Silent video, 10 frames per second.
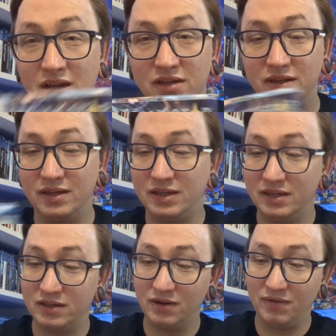So this is
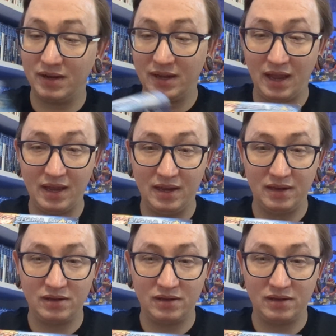sort of like a